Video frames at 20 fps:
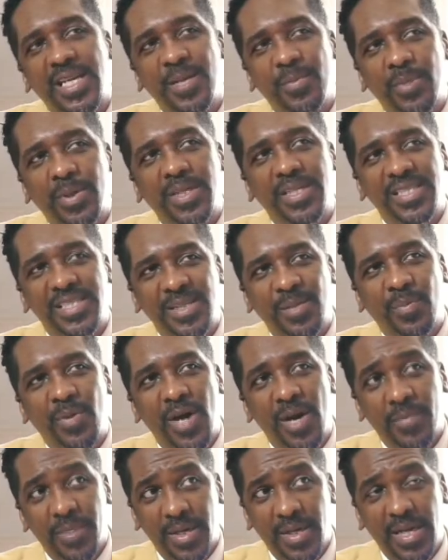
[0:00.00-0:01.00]
York City Police
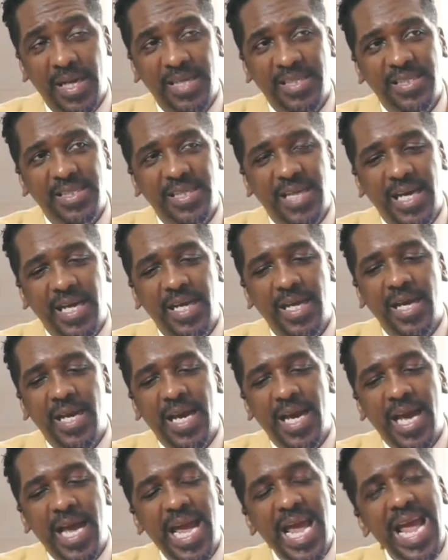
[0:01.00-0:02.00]
Department, let's say,
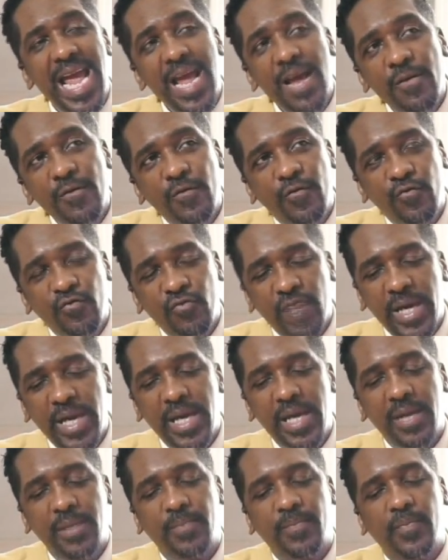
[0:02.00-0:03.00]

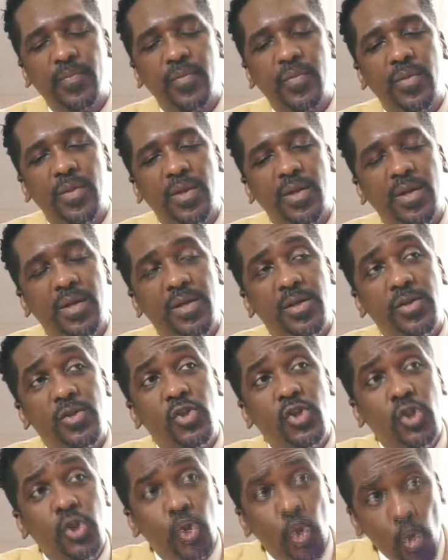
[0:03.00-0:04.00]
every
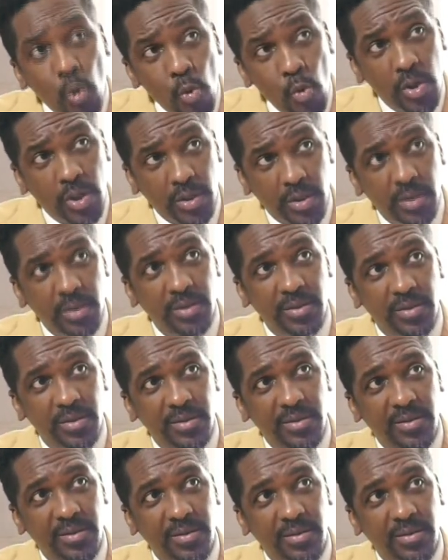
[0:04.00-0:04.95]
school